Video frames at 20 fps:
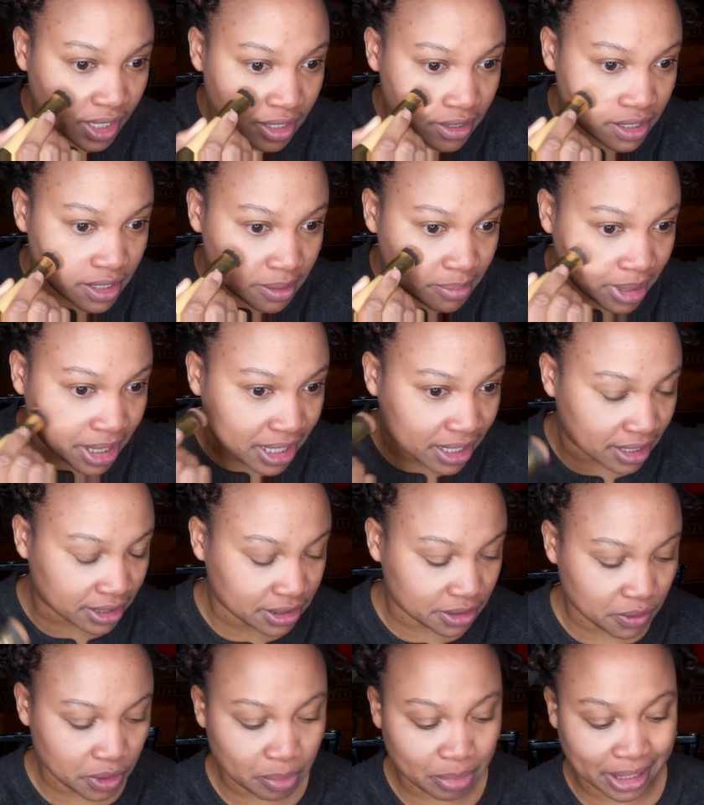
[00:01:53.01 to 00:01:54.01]
just
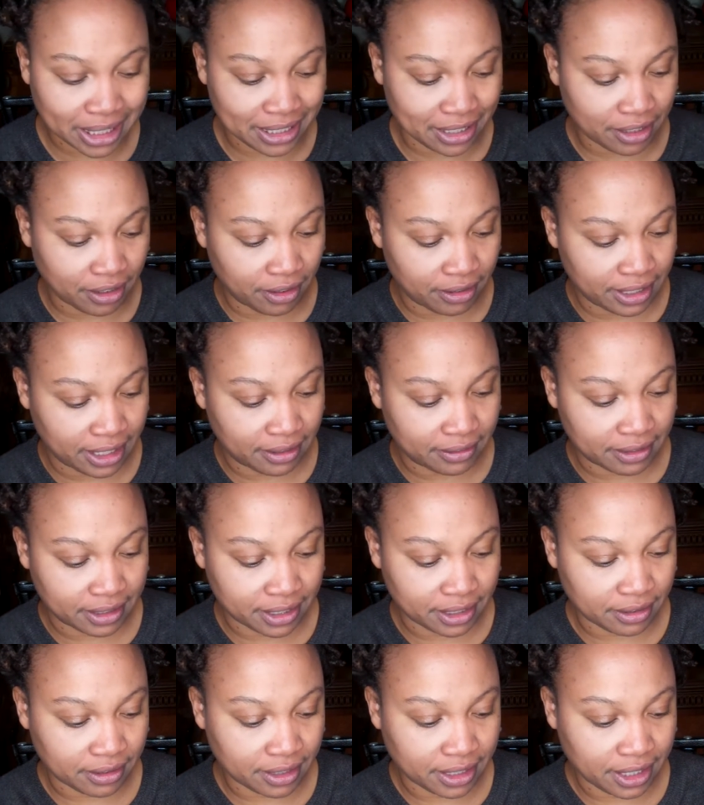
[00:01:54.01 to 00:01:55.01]
because we'll blend it all out a
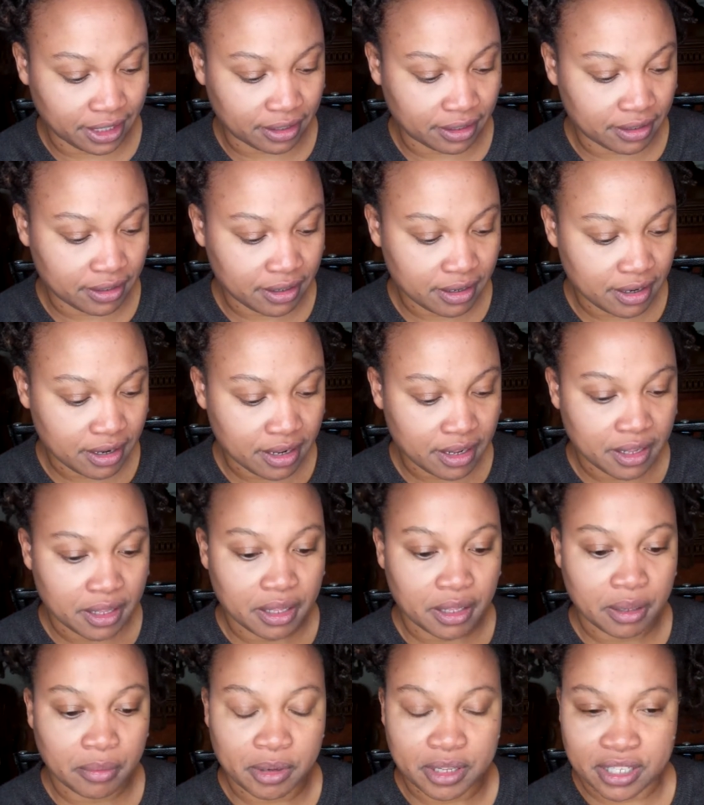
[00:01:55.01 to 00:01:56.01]
little later.
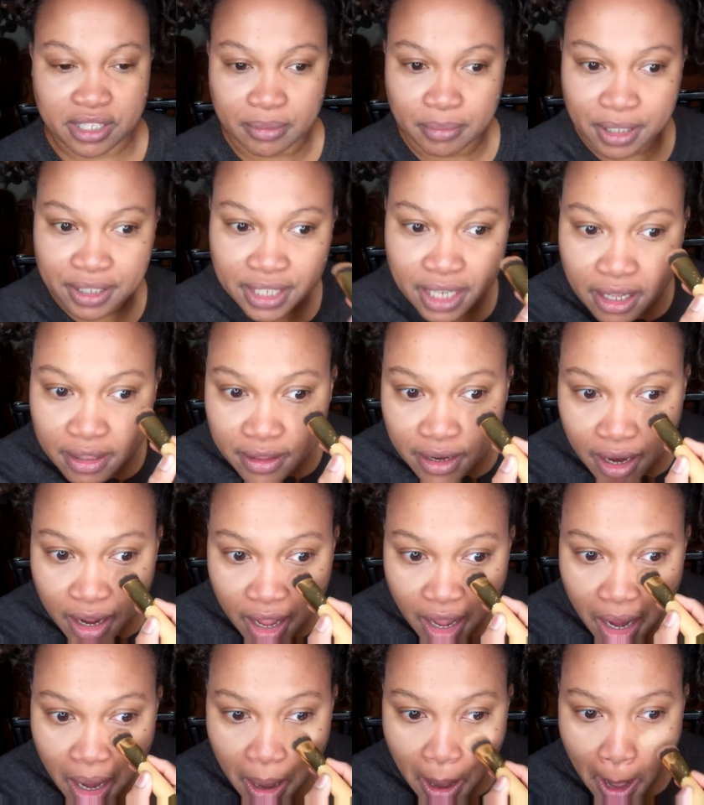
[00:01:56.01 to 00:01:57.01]
Put some on the other
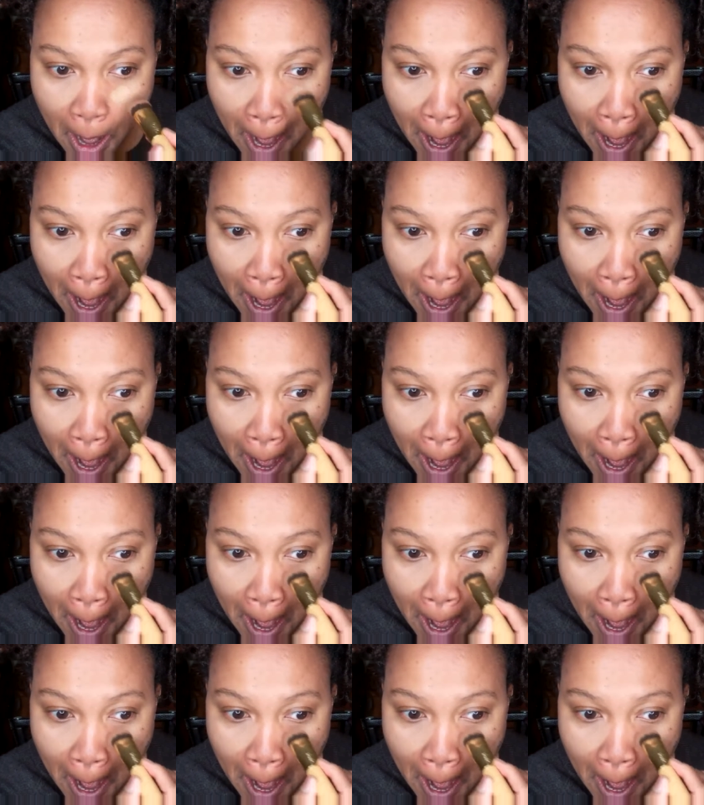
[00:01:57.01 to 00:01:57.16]
eye.